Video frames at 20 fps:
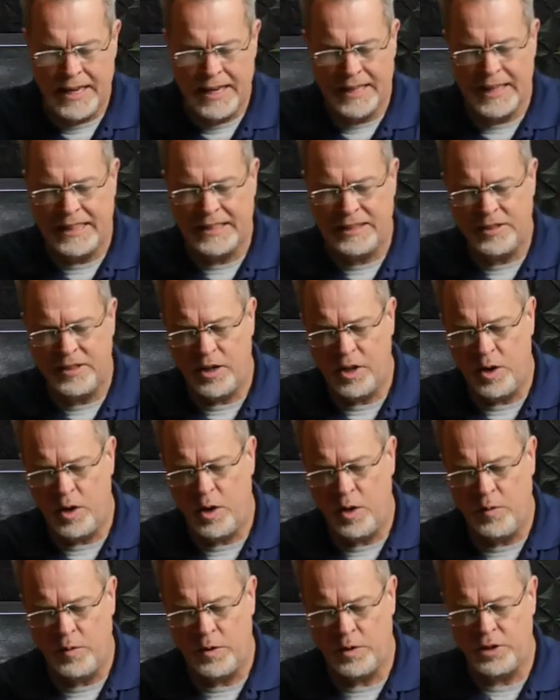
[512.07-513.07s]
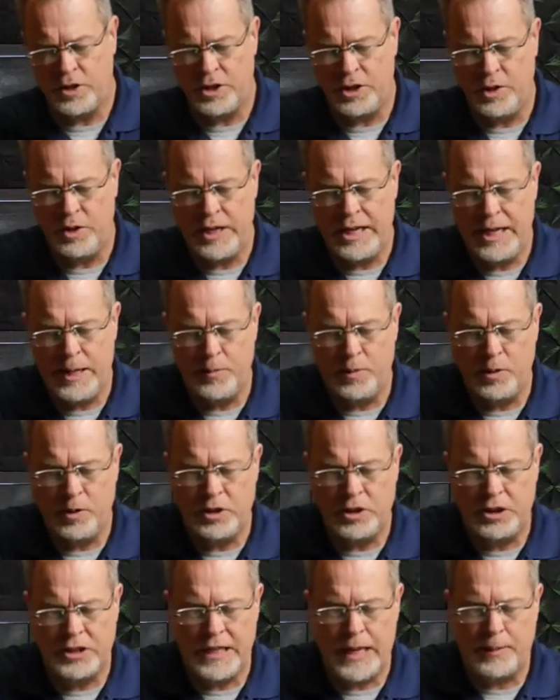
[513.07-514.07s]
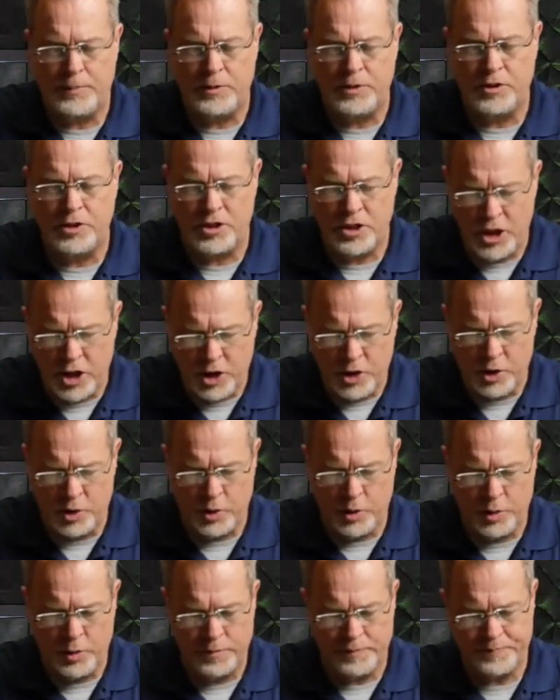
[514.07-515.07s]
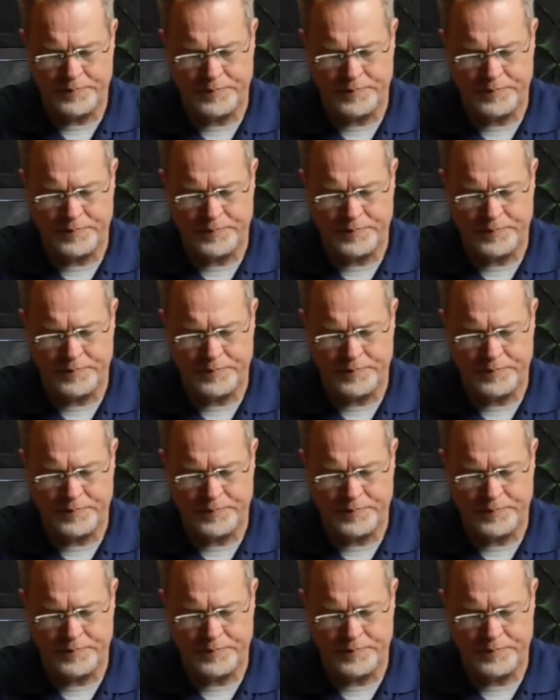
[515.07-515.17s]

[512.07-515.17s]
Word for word: Let's go over to Hebrews chapter 2